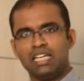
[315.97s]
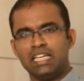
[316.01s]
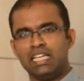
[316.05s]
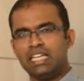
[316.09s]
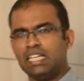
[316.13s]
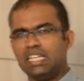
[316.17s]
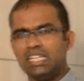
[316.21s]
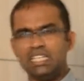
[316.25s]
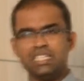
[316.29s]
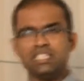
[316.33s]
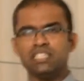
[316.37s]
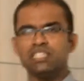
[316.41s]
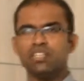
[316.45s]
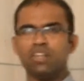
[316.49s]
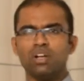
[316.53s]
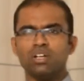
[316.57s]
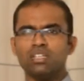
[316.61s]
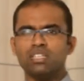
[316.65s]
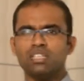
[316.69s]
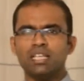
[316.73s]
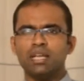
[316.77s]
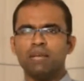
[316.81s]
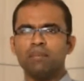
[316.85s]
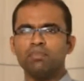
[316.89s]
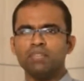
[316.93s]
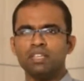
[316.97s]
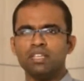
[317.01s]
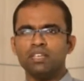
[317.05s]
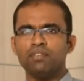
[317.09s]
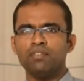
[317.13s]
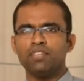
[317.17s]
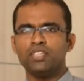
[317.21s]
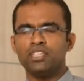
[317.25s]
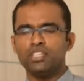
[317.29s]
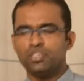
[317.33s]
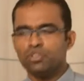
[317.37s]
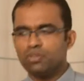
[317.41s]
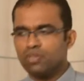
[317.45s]
It is not something
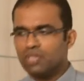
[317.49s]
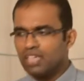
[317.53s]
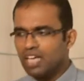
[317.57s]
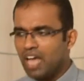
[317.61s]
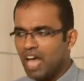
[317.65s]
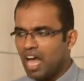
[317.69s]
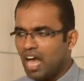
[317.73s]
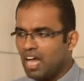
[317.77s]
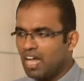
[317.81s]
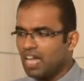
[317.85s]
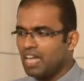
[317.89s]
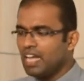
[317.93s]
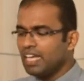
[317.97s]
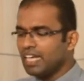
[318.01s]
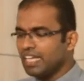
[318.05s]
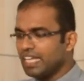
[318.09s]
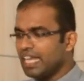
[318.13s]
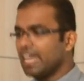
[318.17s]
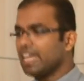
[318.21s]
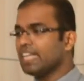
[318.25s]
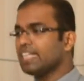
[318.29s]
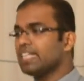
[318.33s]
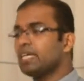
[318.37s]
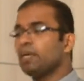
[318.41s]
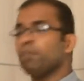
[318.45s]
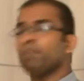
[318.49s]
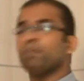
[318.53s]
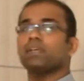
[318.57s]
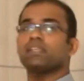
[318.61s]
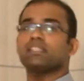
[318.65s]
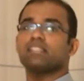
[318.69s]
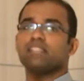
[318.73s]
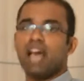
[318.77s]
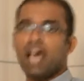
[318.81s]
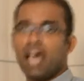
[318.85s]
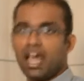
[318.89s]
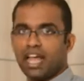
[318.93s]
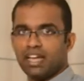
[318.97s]
which you can keep
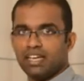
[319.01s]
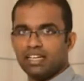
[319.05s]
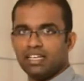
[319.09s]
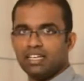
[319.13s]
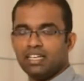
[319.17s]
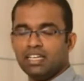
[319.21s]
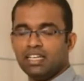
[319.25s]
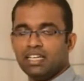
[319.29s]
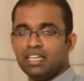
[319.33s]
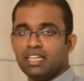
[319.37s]
aside.